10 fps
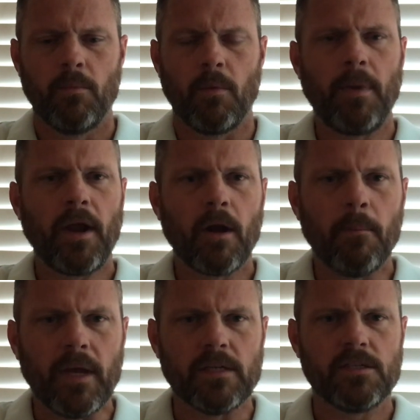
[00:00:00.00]
prepare a
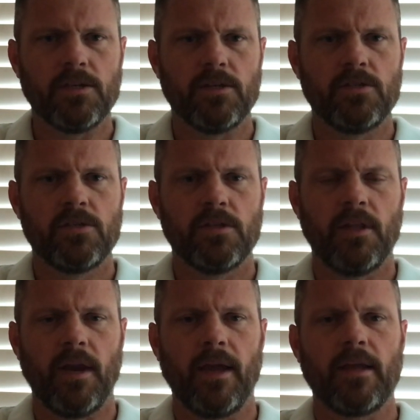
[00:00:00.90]
message
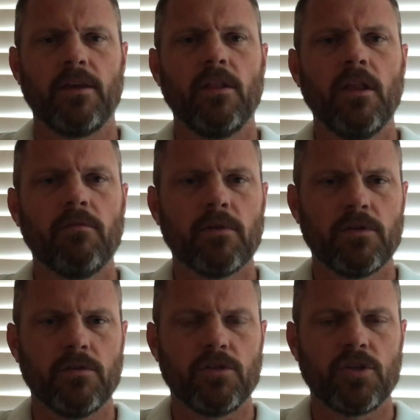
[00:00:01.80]
that I can deliver
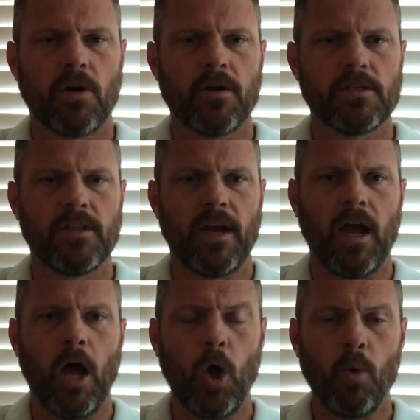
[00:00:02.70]
to the church that
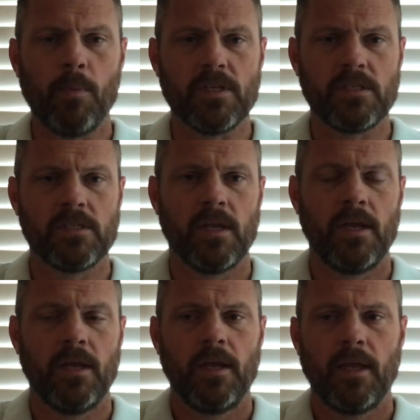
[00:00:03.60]
I hope is
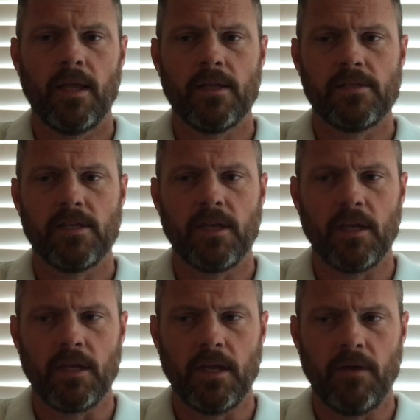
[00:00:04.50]
is
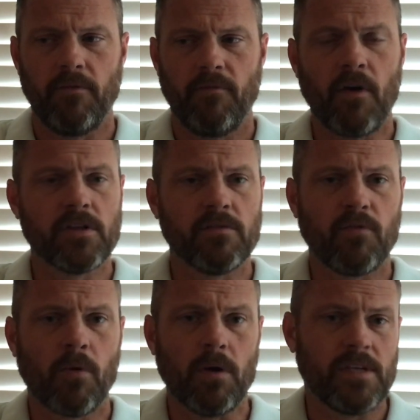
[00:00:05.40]
first and
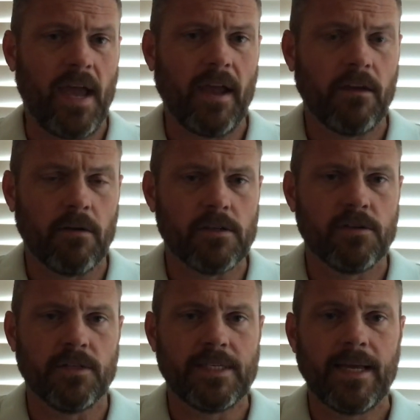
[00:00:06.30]
foremost accurate
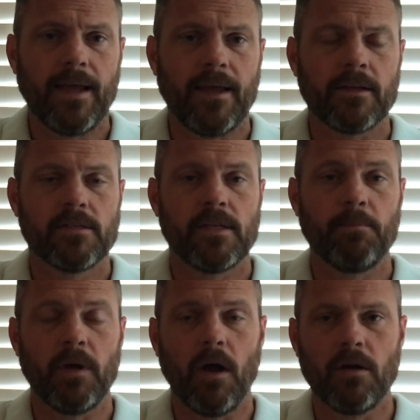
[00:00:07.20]
to the text,
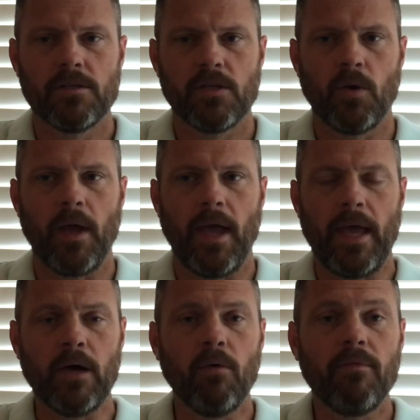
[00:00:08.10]
but also
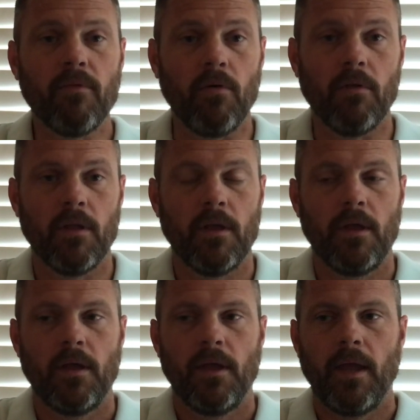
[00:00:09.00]
helpful
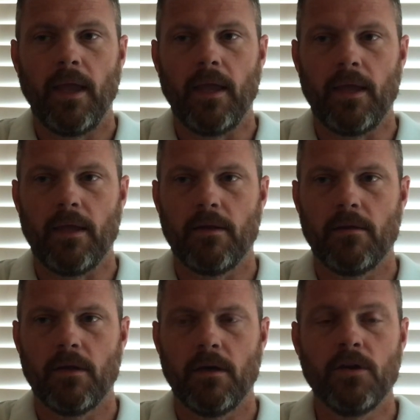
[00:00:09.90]

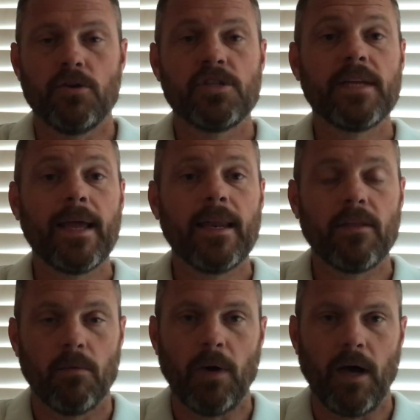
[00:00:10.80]
in
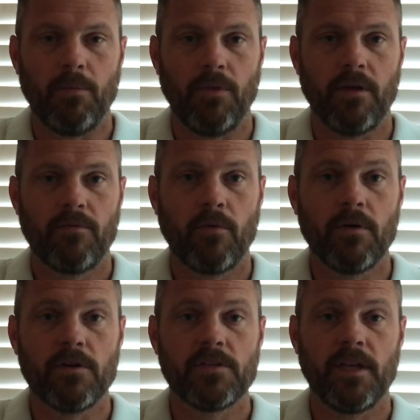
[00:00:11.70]
understanding the Bible, therefore
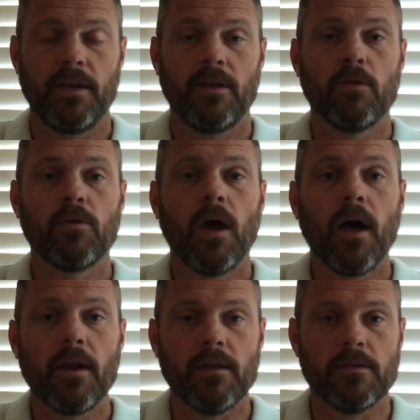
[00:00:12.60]
understanding who
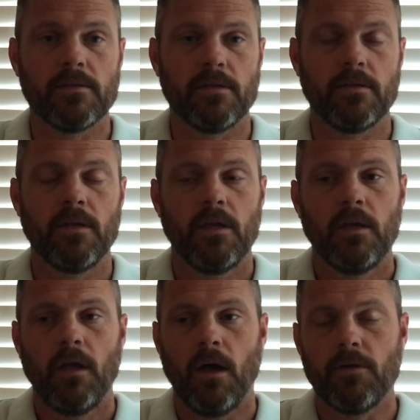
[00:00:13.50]
God is and
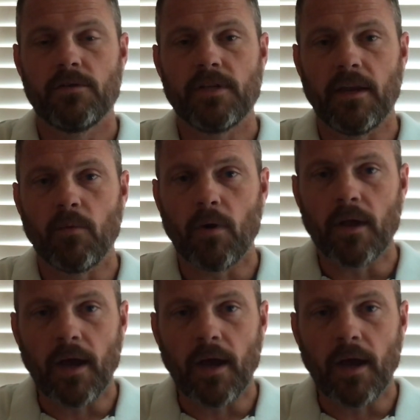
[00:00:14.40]
understanding what